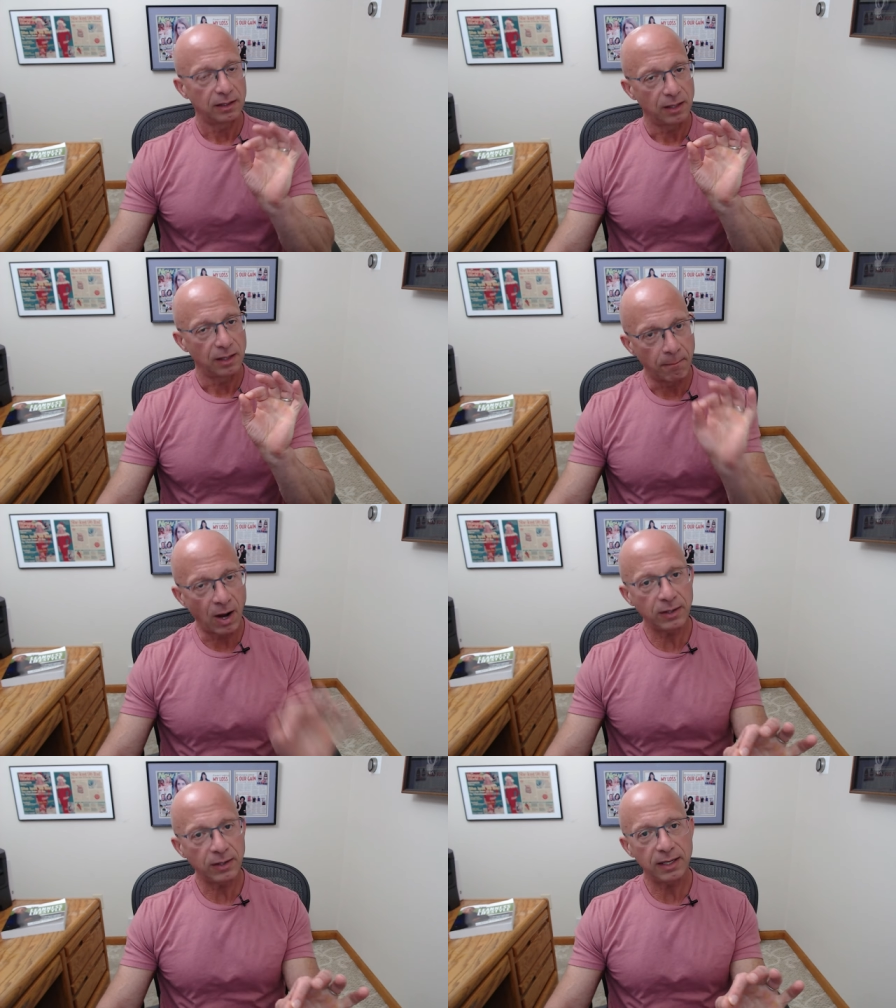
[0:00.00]
The
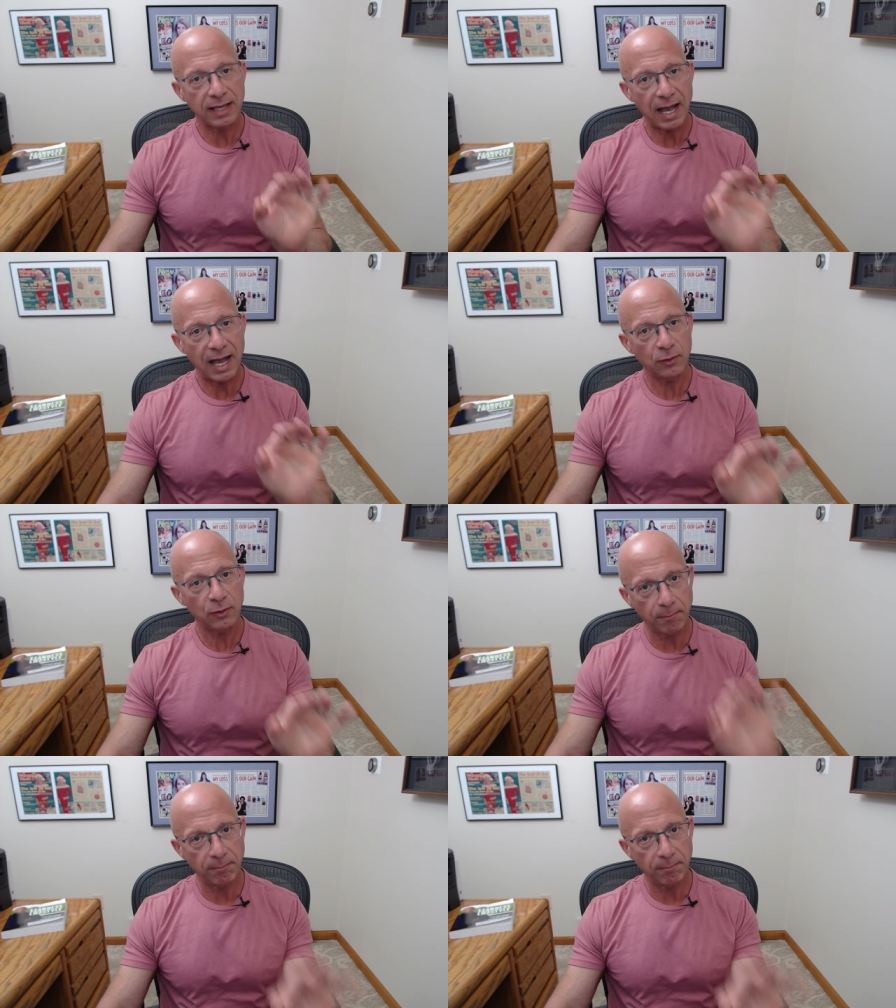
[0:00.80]
monkey,
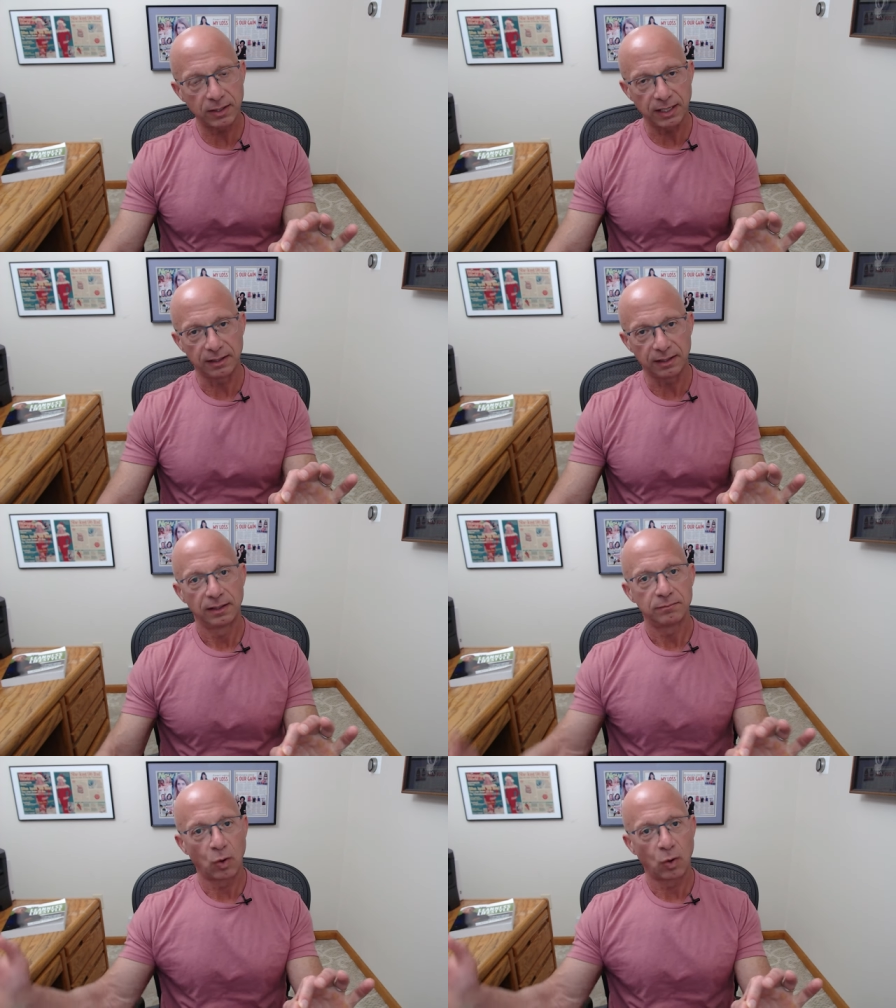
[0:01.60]
Congress monkey,
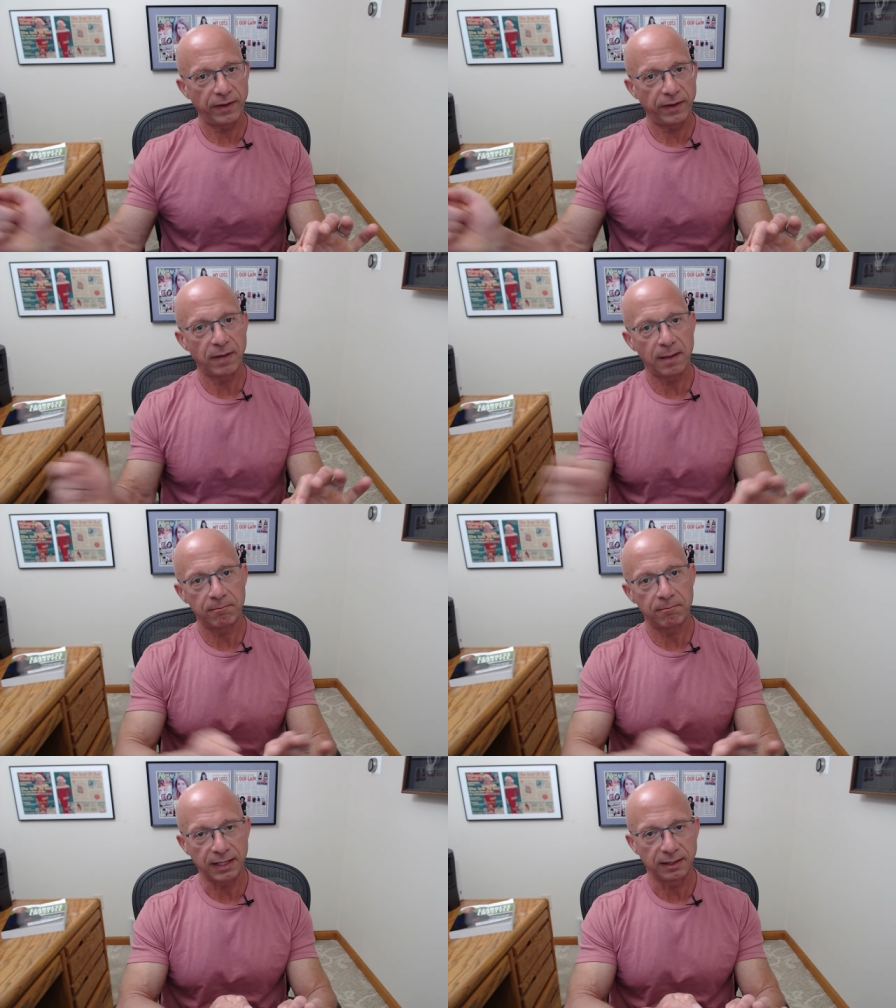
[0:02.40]
motivated by
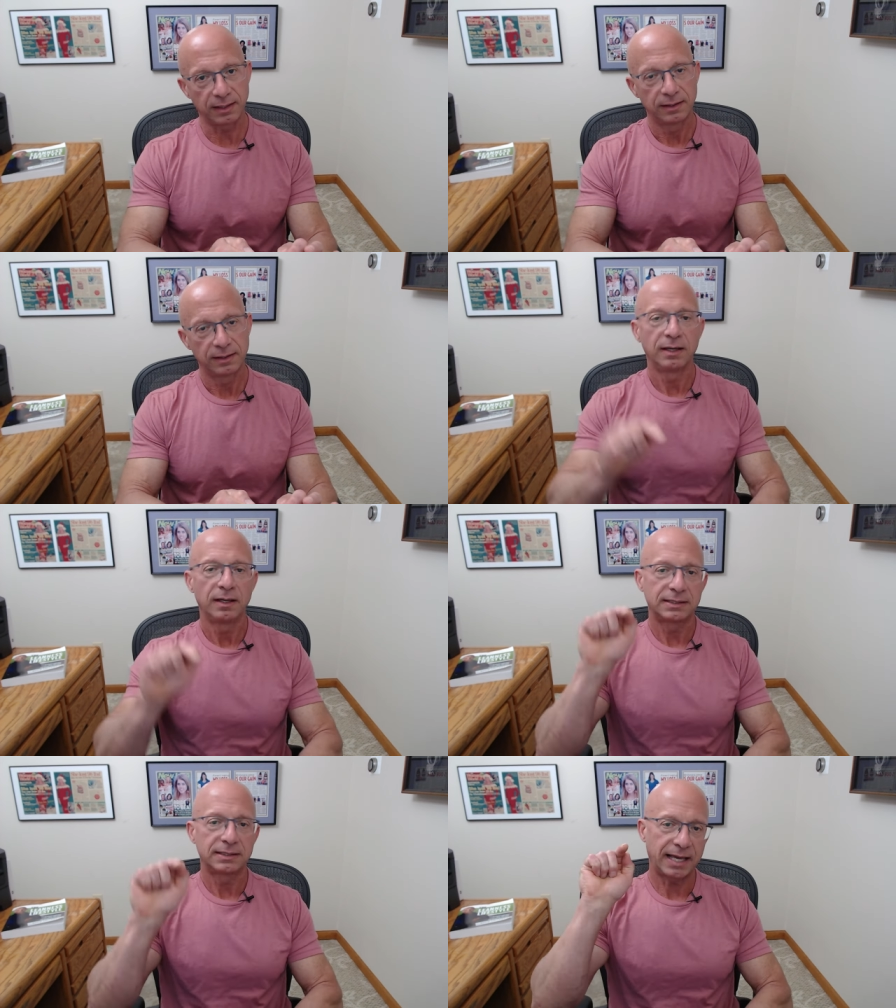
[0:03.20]
money,
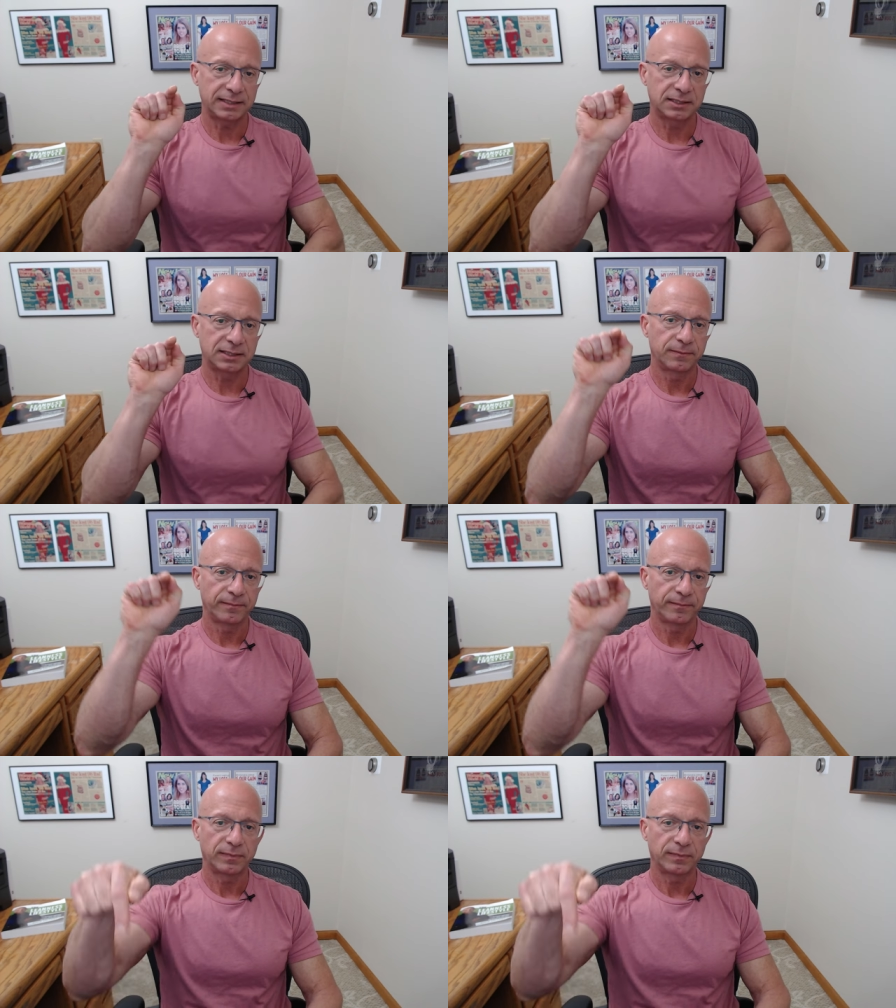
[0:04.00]
sets